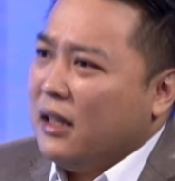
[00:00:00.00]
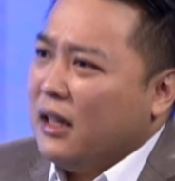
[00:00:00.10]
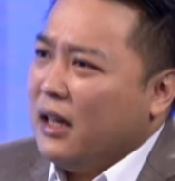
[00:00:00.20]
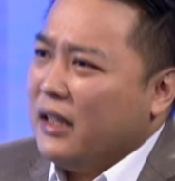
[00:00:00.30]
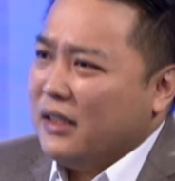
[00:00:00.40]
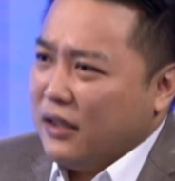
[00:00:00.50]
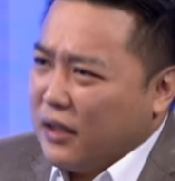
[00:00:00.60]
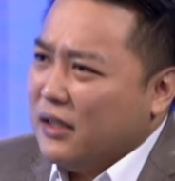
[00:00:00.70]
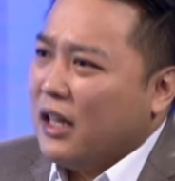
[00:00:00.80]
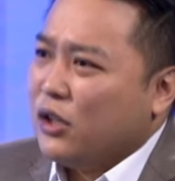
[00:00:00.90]
Uh, it's the
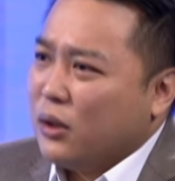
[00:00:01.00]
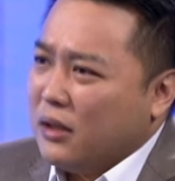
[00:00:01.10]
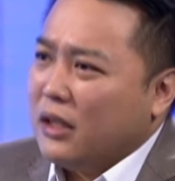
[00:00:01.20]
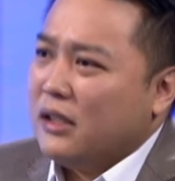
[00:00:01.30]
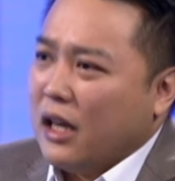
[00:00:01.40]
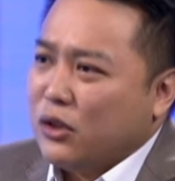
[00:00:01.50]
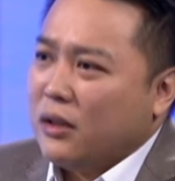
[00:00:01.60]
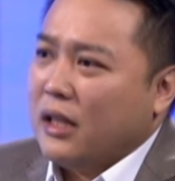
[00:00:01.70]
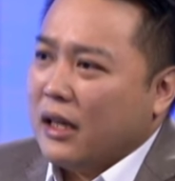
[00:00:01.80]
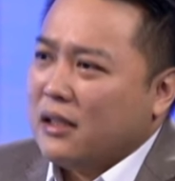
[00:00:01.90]

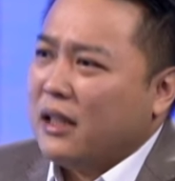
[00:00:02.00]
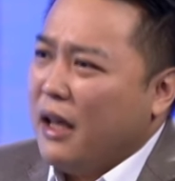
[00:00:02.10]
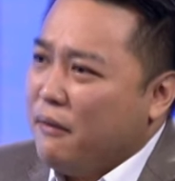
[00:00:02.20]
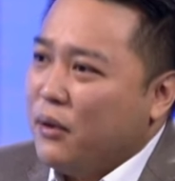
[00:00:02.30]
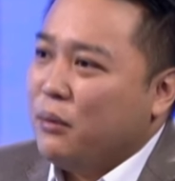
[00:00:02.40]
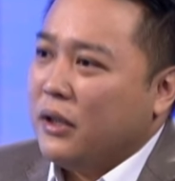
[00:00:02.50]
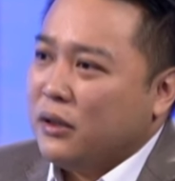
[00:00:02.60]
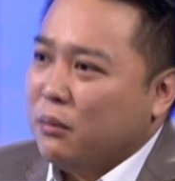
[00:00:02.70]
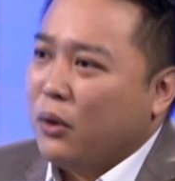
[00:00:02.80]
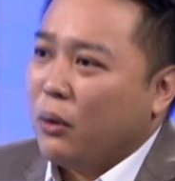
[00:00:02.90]
transaction tax that everyone
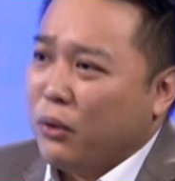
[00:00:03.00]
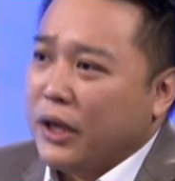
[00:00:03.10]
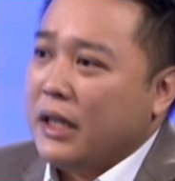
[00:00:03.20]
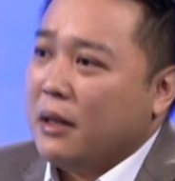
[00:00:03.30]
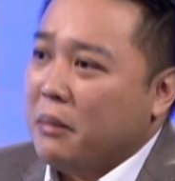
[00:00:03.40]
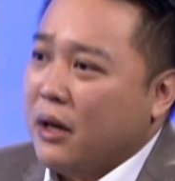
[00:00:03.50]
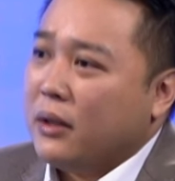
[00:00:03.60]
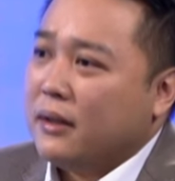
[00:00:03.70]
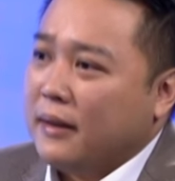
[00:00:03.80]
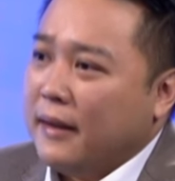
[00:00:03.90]
is more worried about
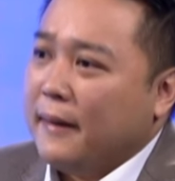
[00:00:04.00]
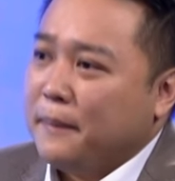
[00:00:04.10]
yeah.